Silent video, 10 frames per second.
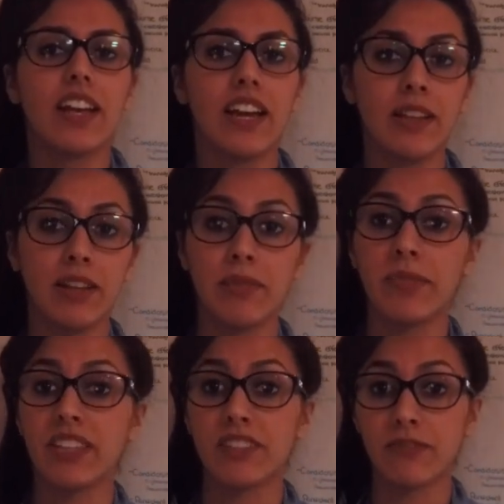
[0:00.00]
and
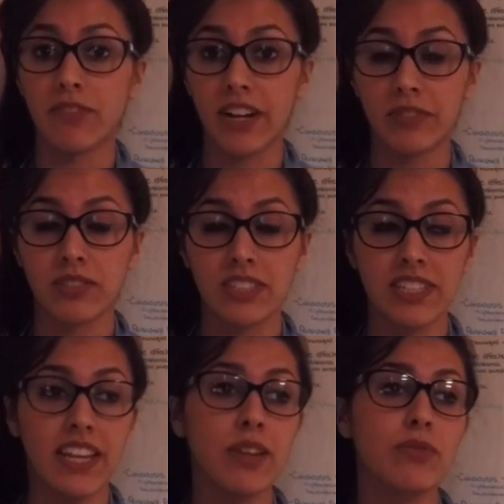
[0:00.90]
make this viral
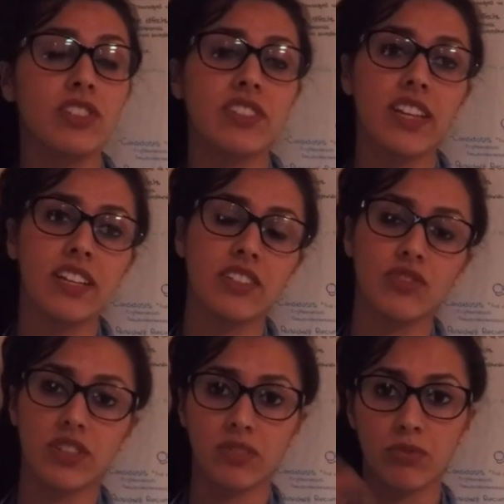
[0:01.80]
DNA, which then
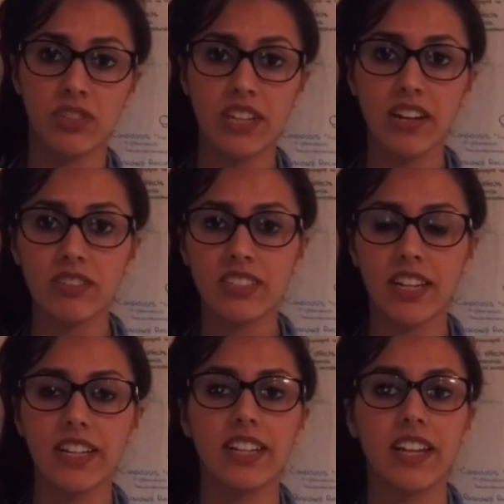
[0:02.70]
is transported
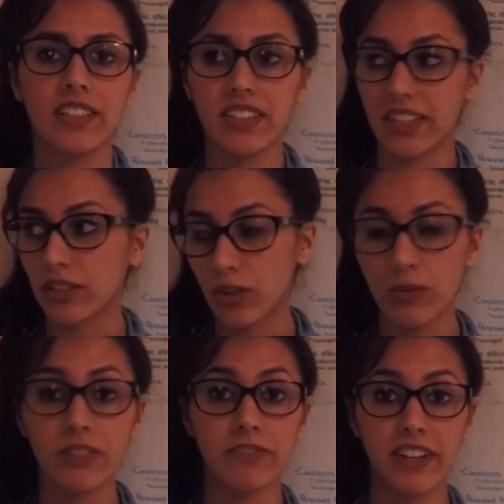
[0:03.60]
outside and can
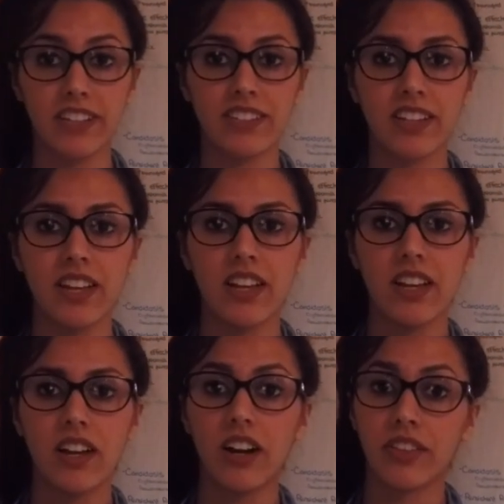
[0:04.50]
go and affect
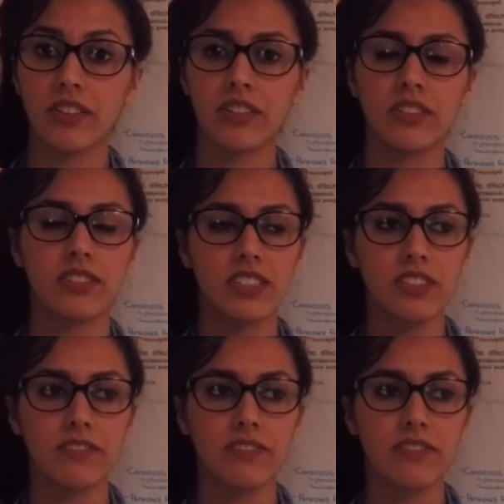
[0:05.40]
other T